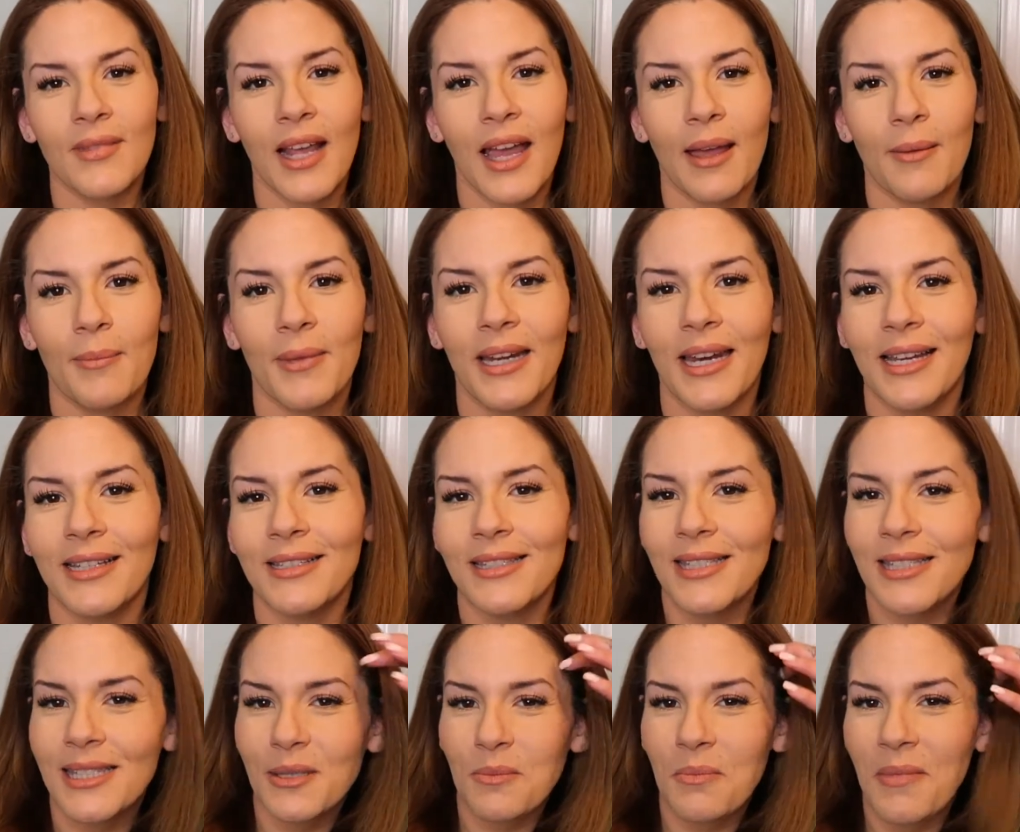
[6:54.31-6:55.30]
I mean, I
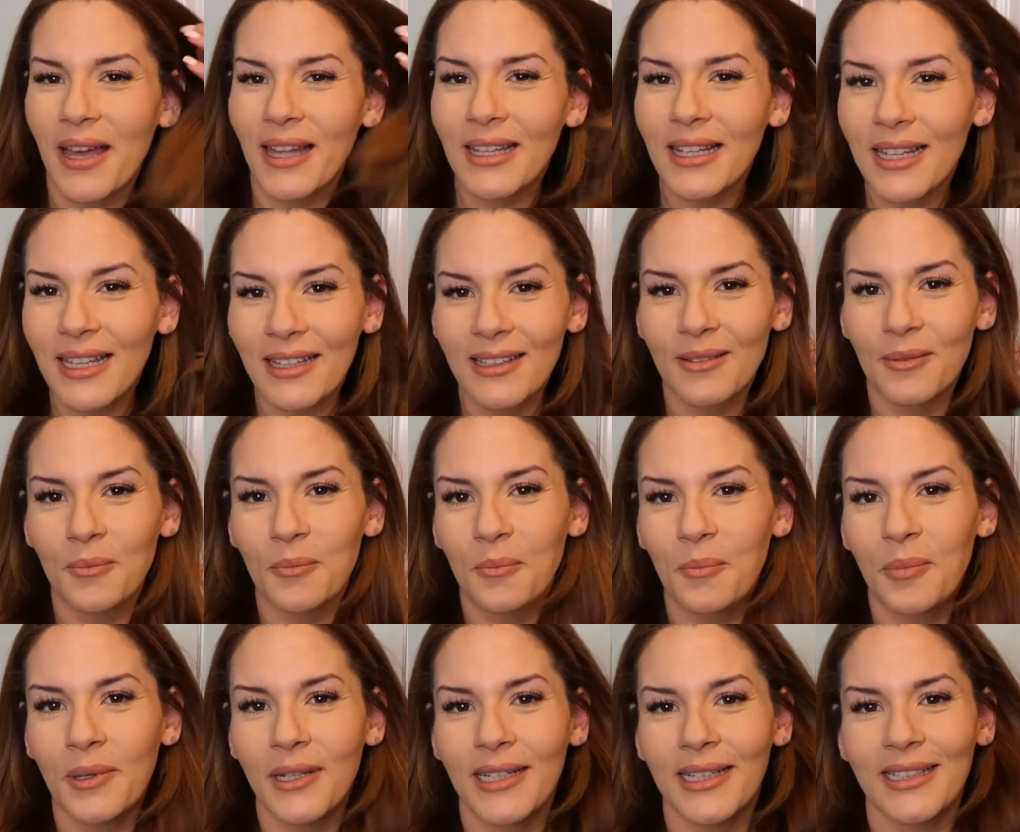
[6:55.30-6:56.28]
smell it,
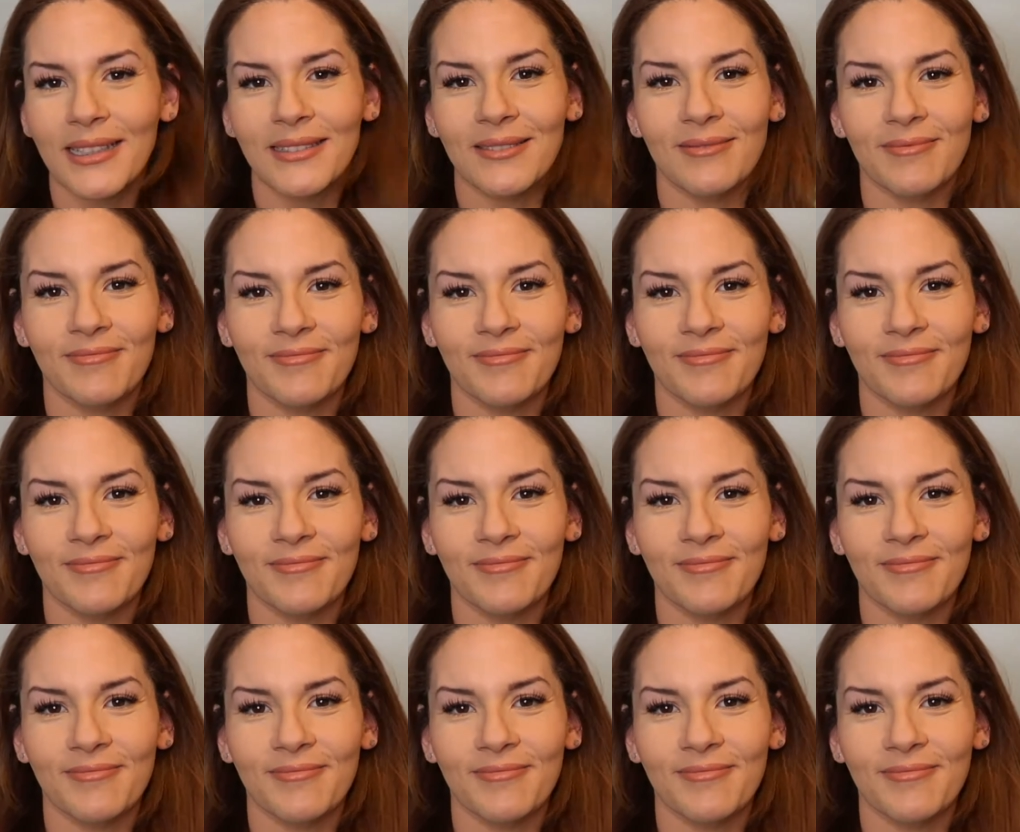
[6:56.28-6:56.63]
but